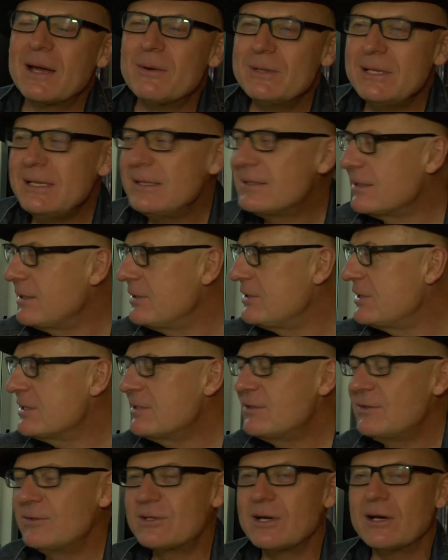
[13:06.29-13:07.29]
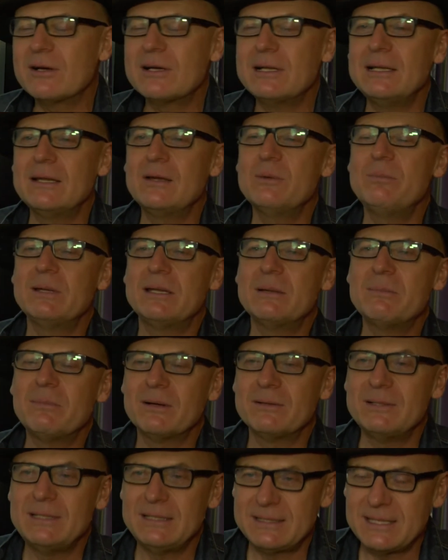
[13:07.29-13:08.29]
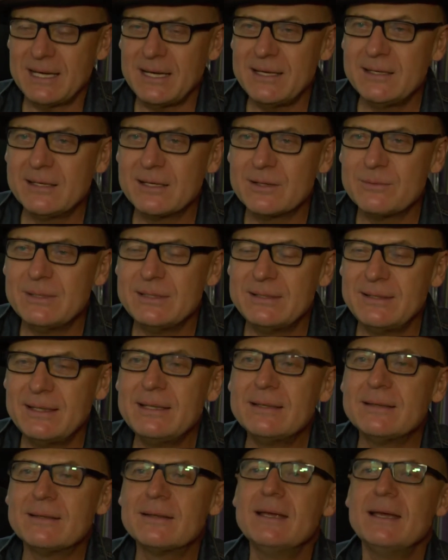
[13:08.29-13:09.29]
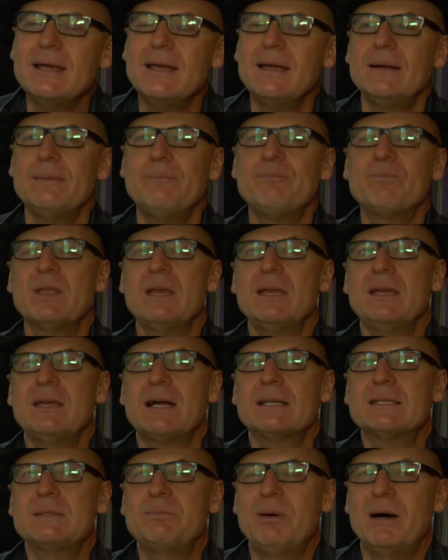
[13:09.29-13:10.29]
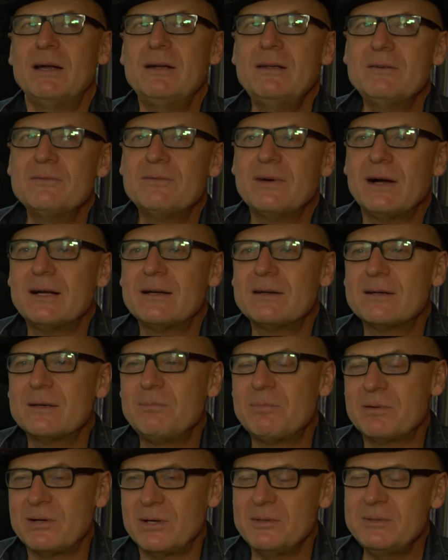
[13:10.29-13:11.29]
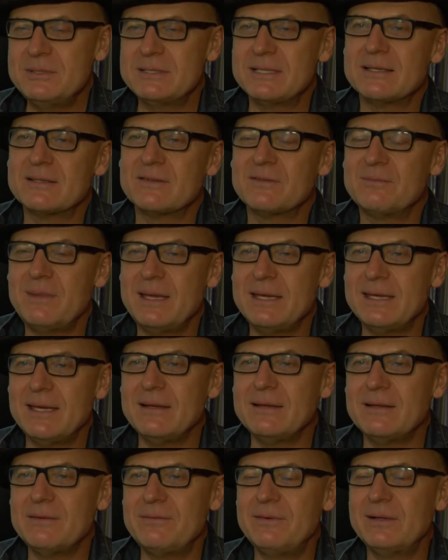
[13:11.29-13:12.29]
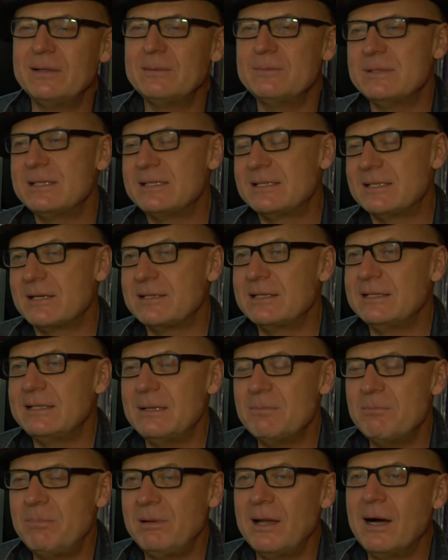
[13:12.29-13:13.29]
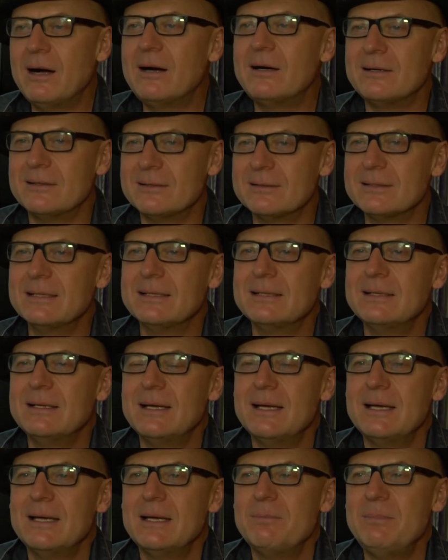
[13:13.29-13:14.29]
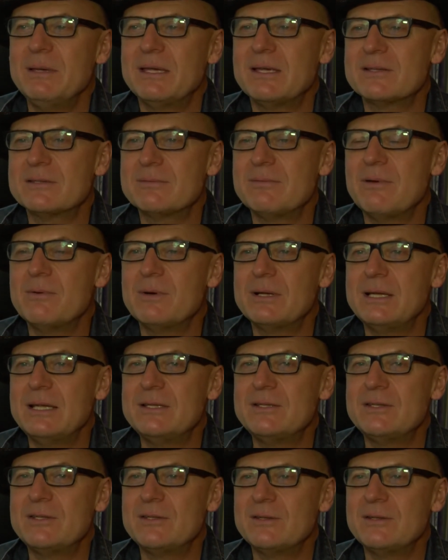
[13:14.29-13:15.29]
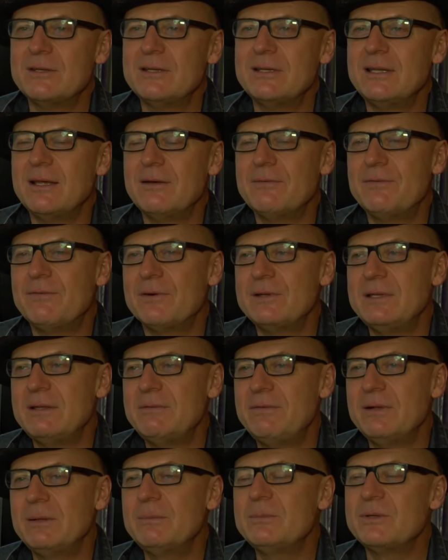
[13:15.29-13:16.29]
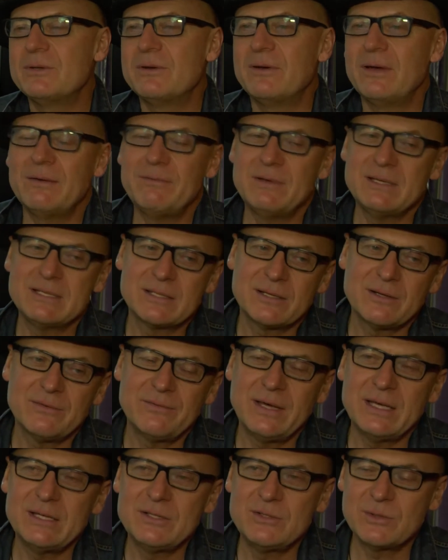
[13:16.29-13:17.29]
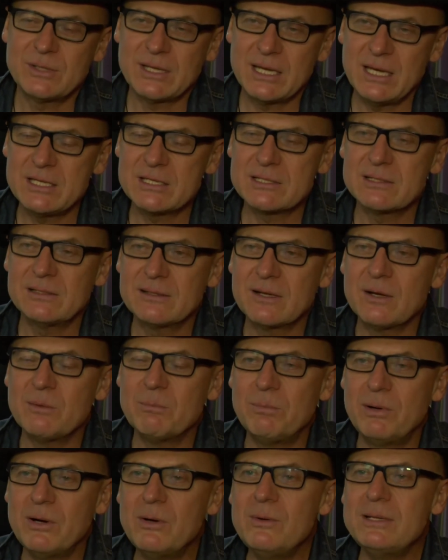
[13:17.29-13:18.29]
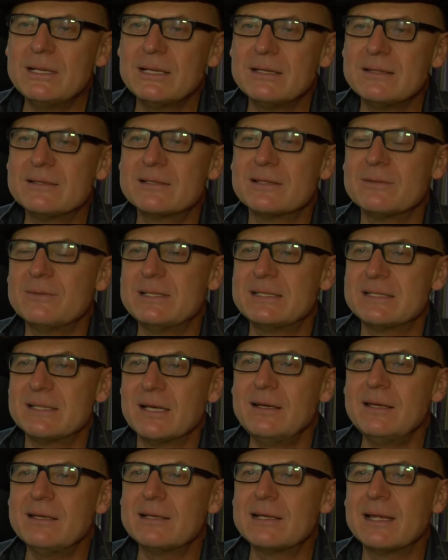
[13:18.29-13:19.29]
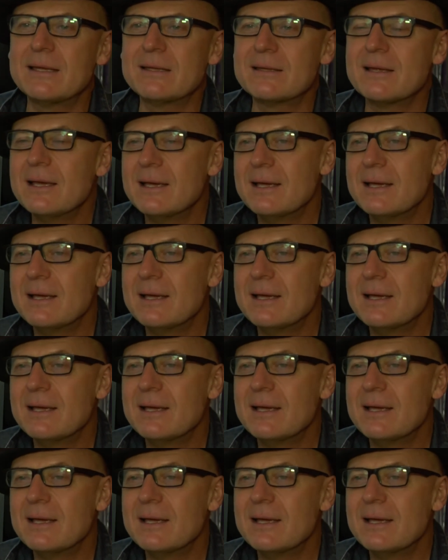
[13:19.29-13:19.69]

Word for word: I wanted just to talk a little bit about the tiger within. Yes, yes. Eh, as part of our process of making the film, we started a blog because we wanted to, for the film to have a sort of educational component. So we started like